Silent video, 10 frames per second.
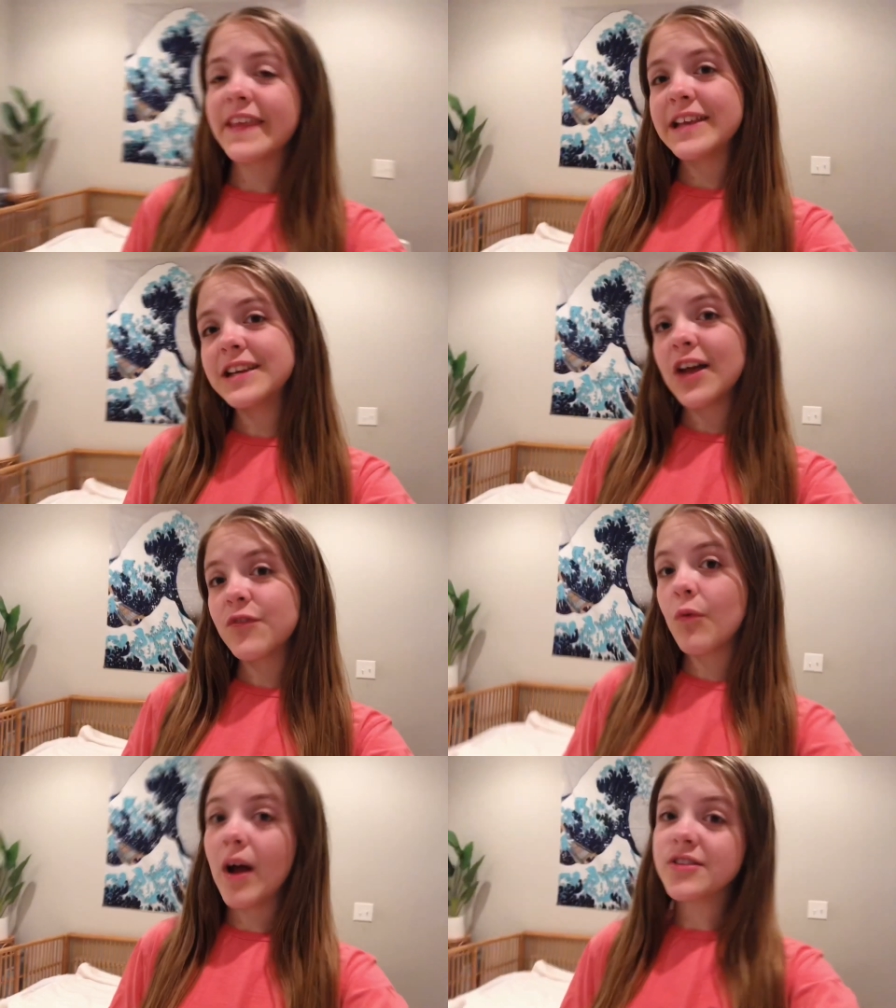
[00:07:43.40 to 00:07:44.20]
thank you guys for
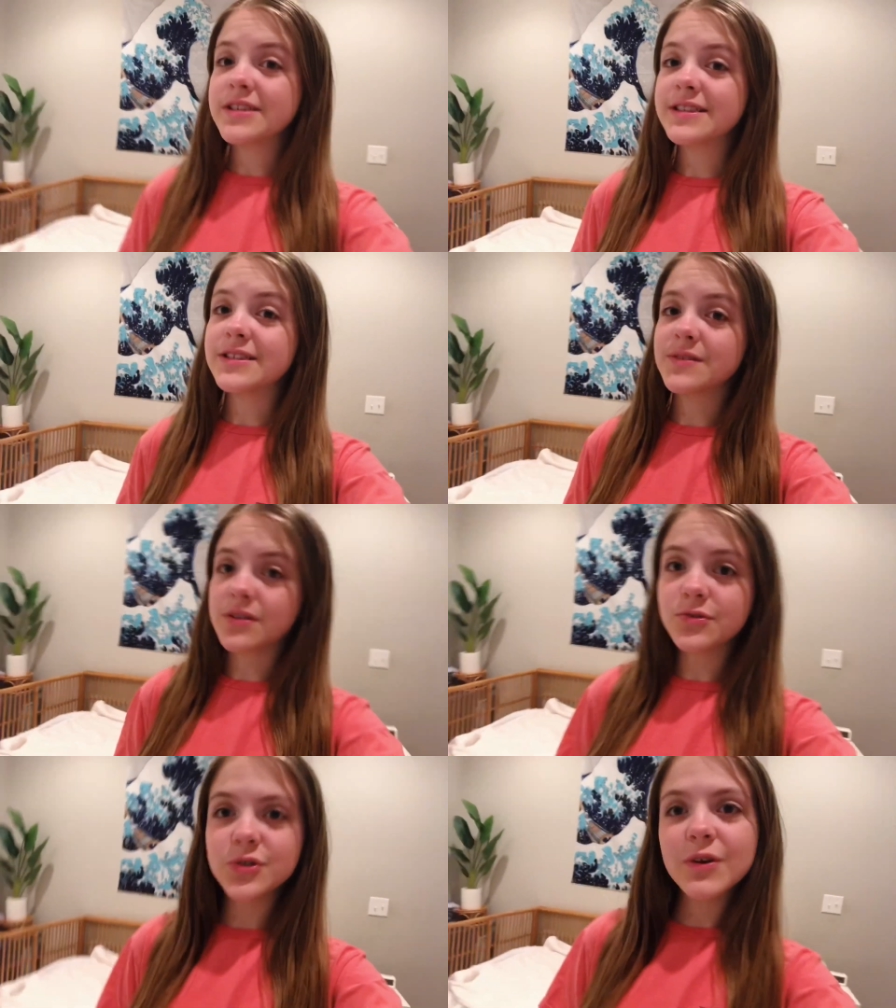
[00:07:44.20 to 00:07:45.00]
watching this little
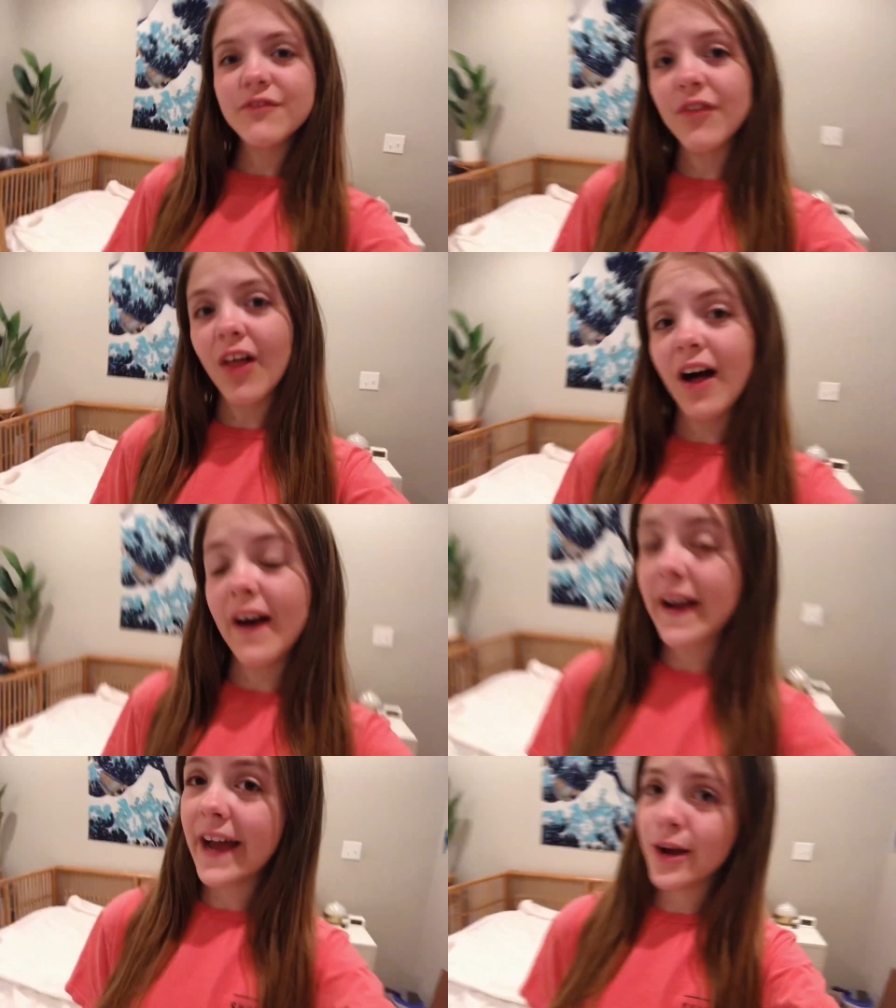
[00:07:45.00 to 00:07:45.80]
short vlog.
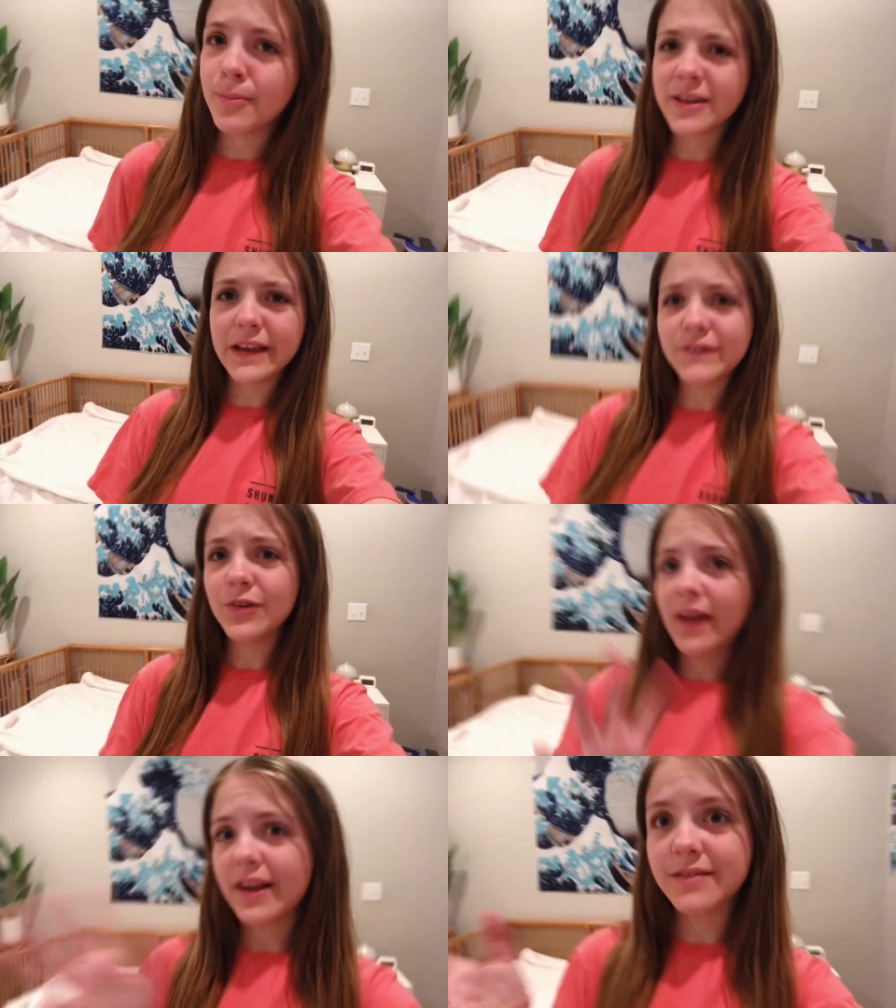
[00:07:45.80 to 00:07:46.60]
I hope it gave you
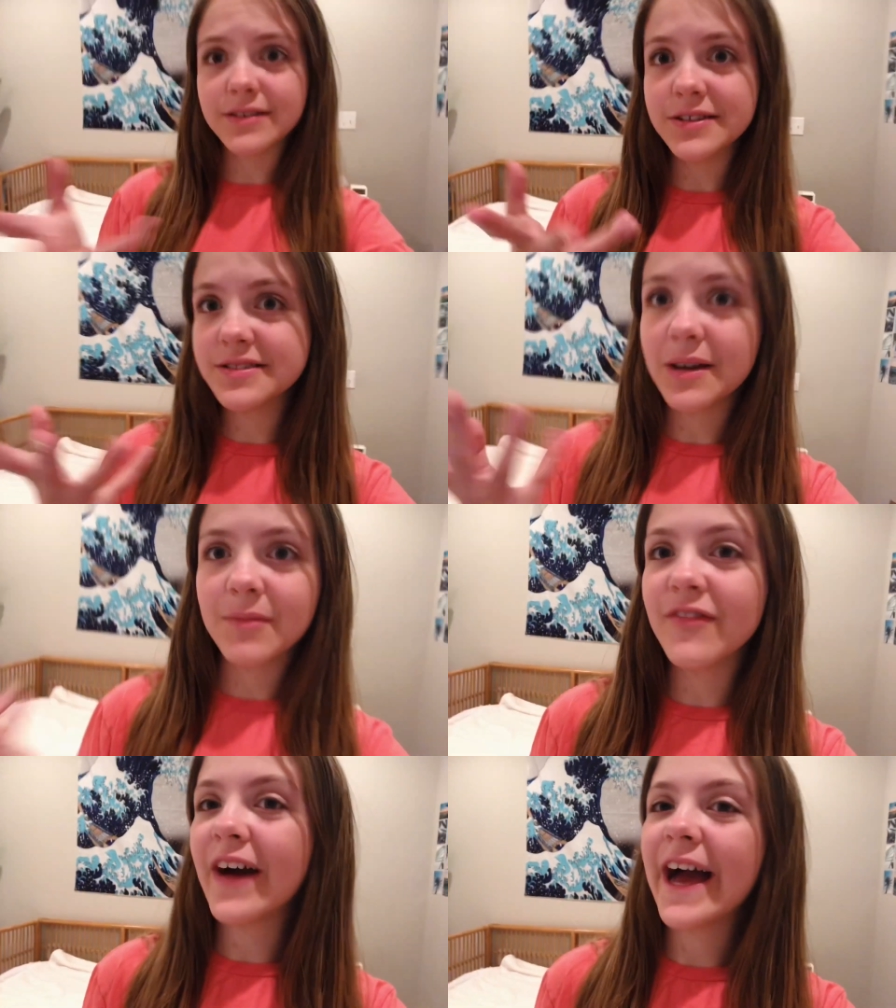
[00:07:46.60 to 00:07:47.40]
like good summer
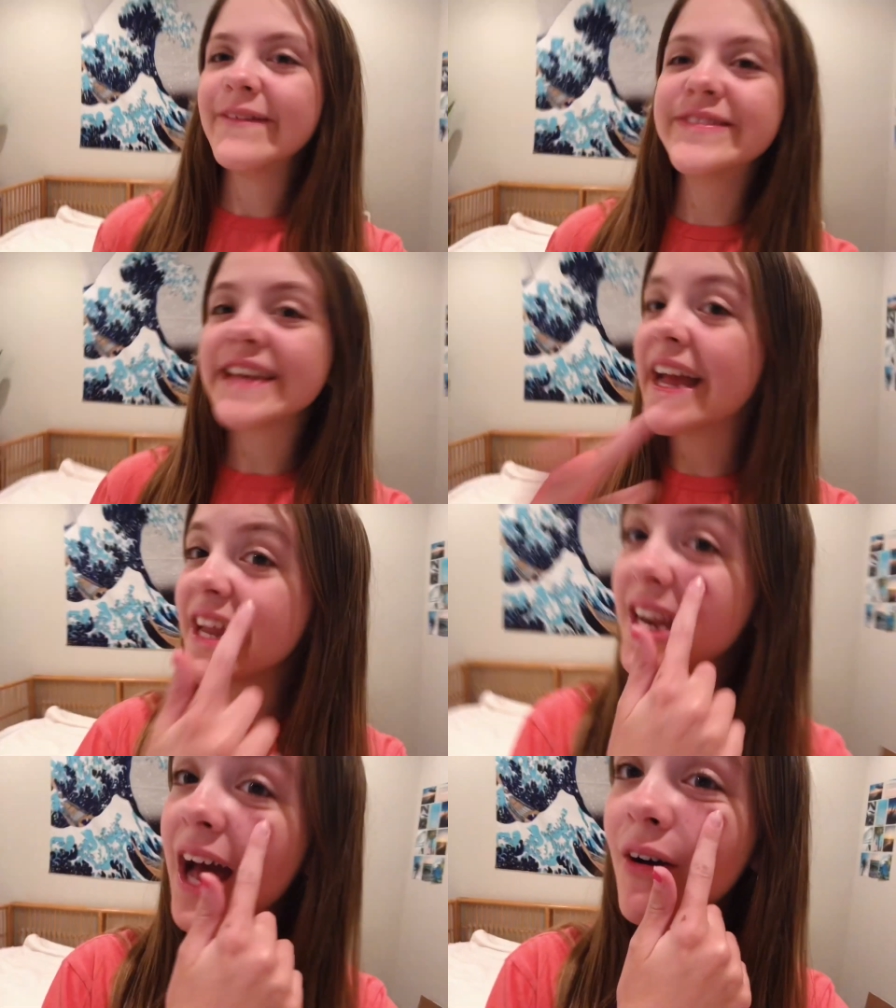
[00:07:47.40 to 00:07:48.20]
vibes and
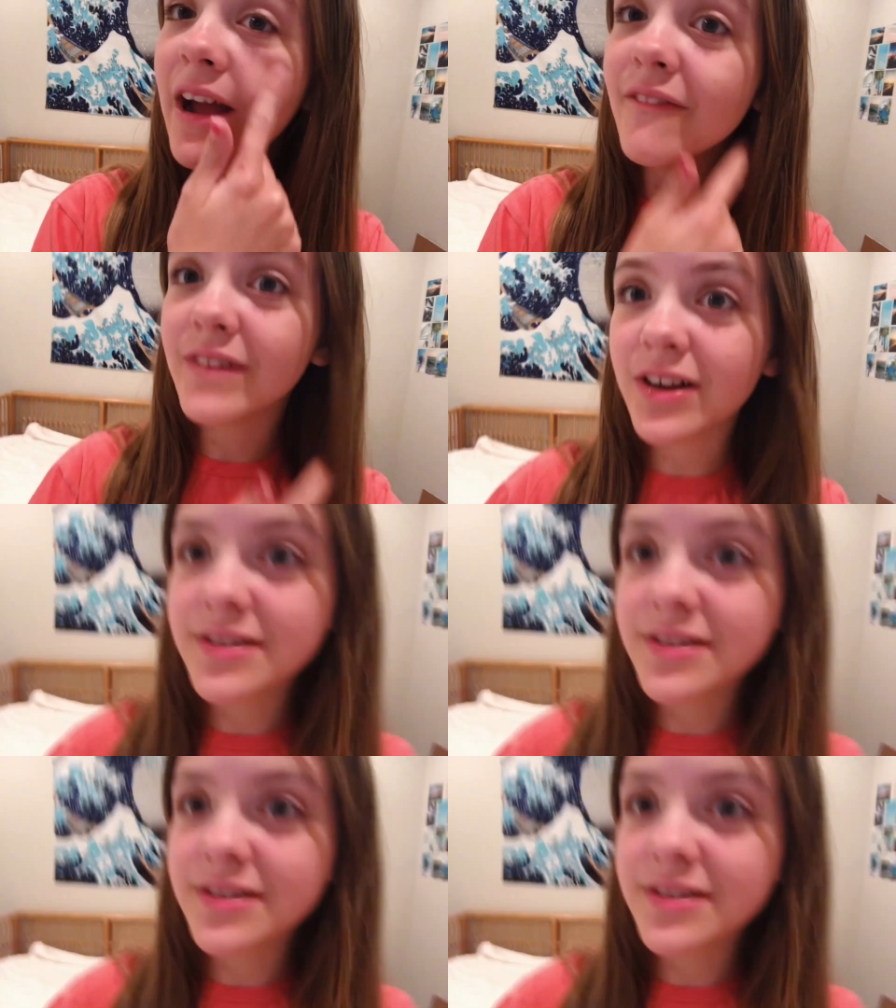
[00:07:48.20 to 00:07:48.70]
now I am very